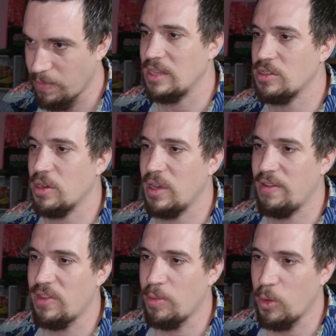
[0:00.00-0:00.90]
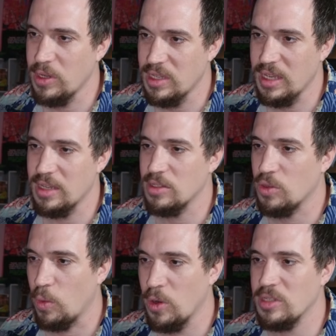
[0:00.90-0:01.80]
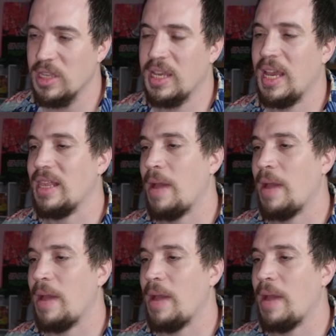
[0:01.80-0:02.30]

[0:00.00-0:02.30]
And so if they're pointing towards the king,